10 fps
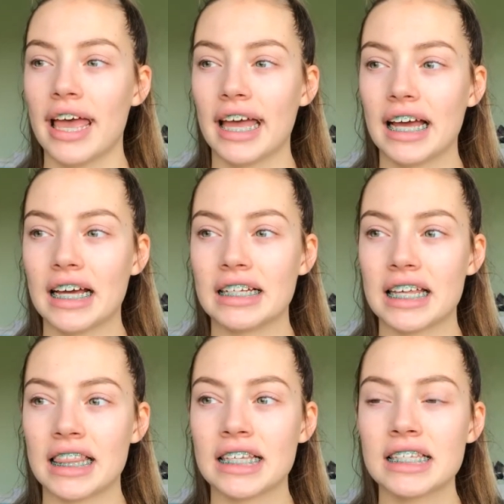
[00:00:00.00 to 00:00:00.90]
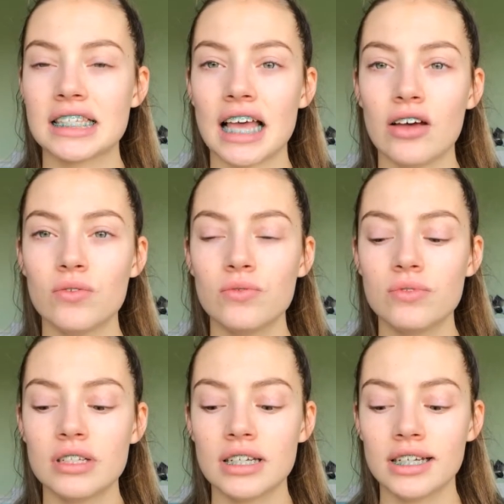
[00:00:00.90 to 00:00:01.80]
and this
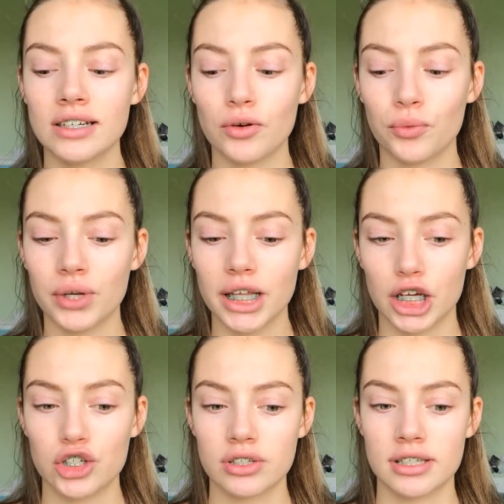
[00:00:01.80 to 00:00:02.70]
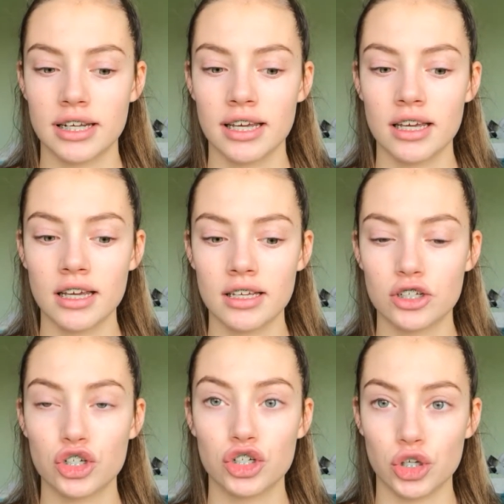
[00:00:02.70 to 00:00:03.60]
sounded really interesting
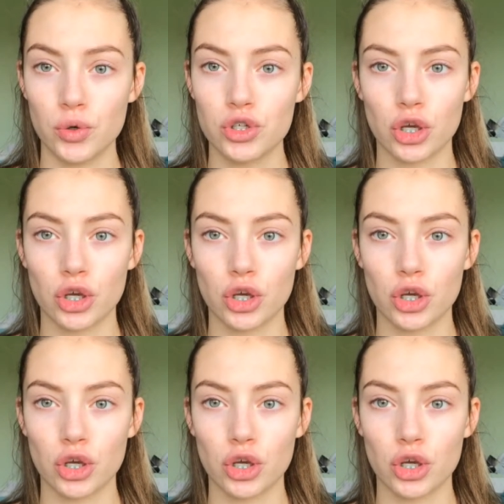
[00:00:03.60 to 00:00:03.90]
to do,